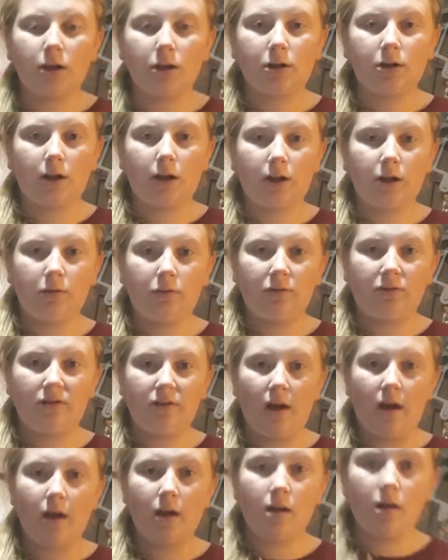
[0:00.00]
looked like it was
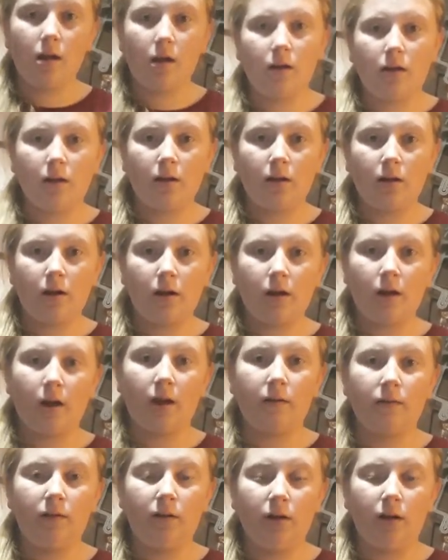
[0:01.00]
dead and then it
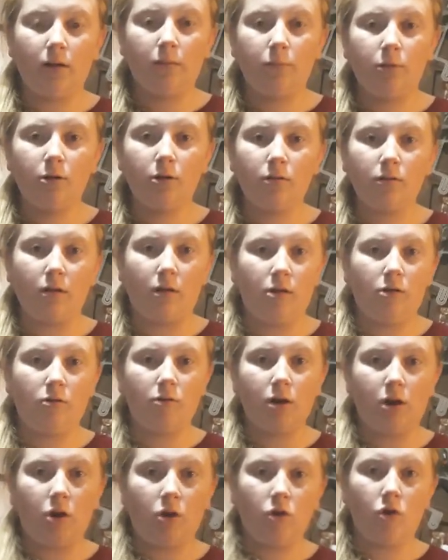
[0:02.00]
had the number that you
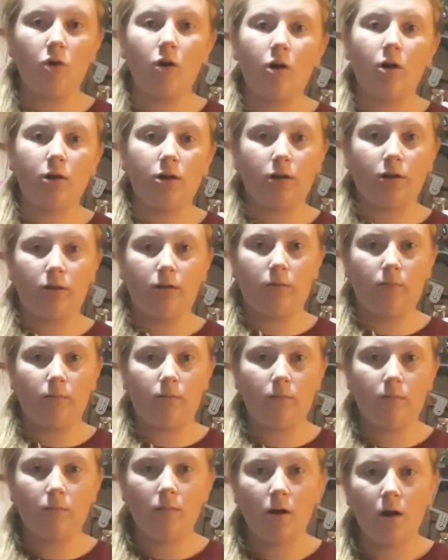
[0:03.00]
can call
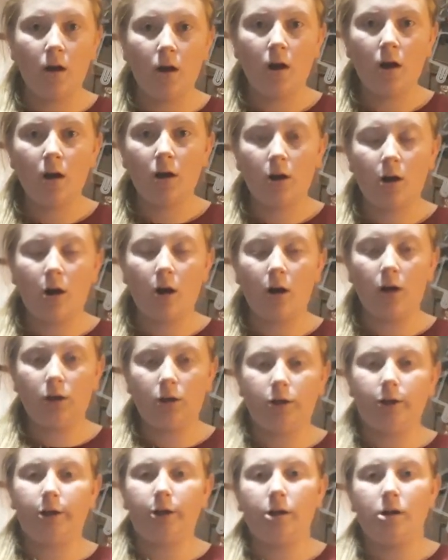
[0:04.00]
him,
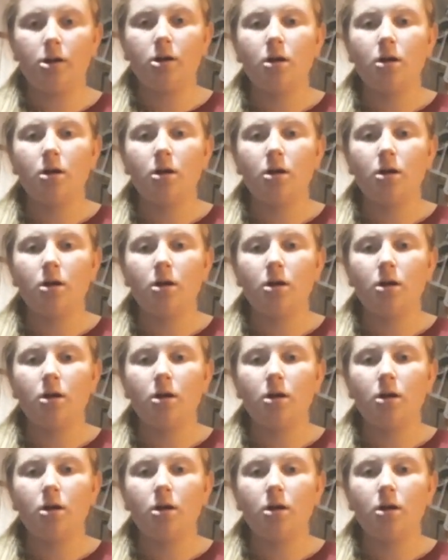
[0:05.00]
call her.